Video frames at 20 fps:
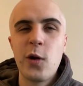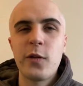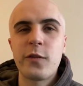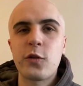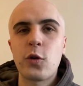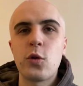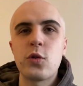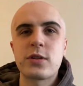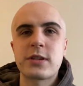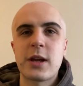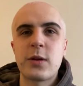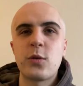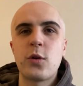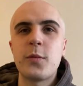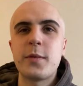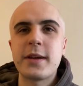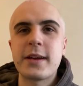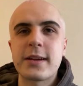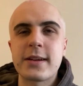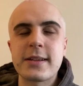Of course, there will
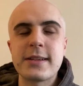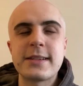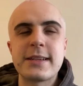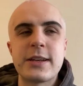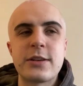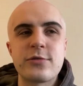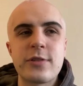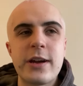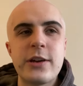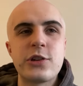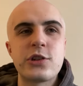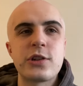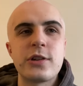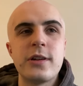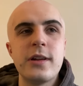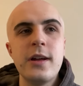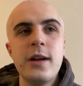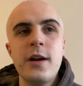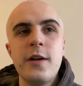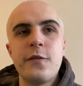be a
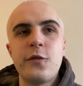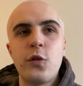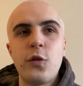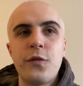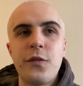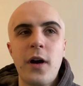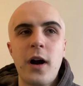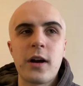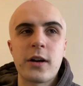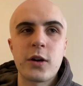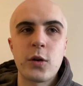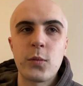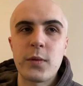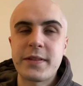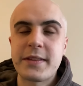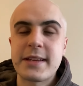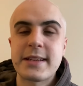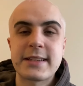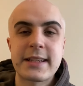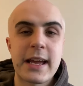consideration for Wagner
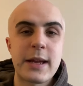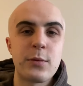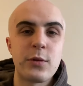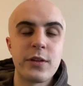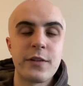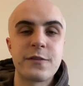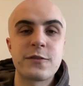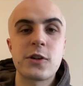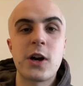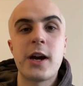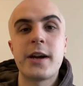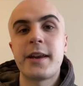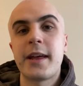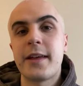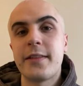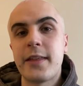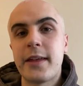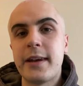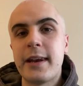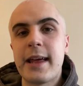with this game on the Friday
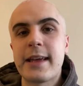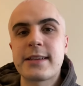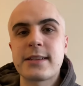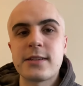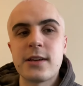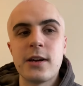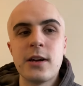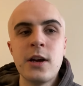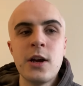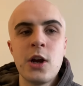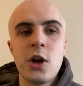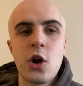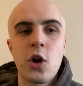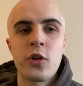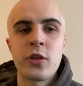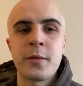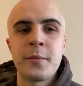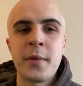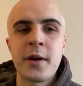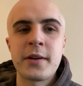and then Leicester
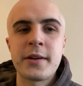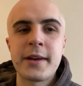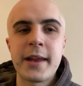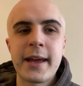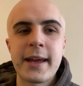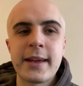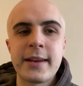on the Monday,